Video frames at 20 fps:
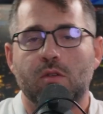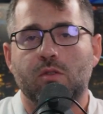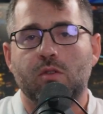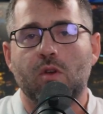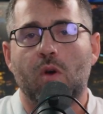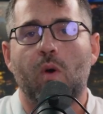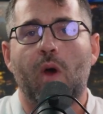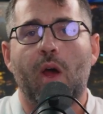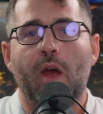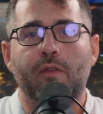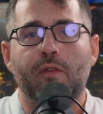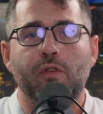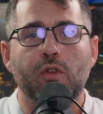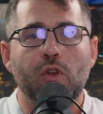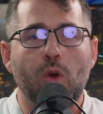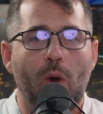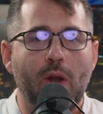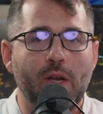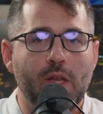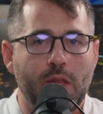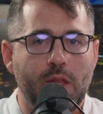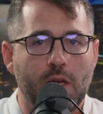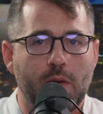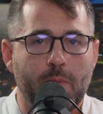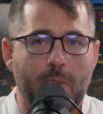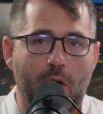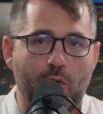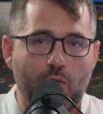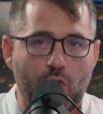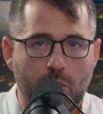So if you know anything
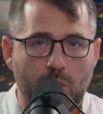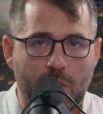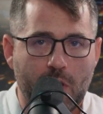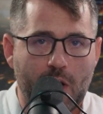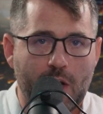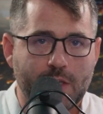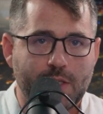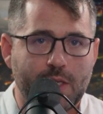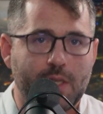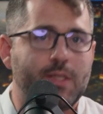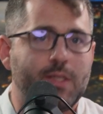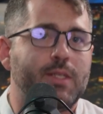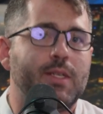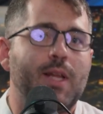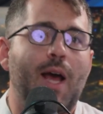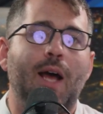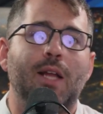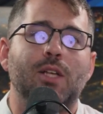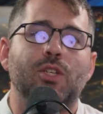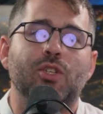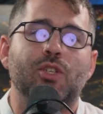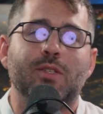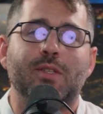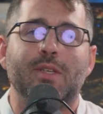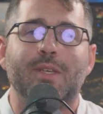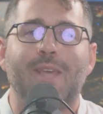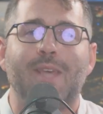about Roblox, it's not just a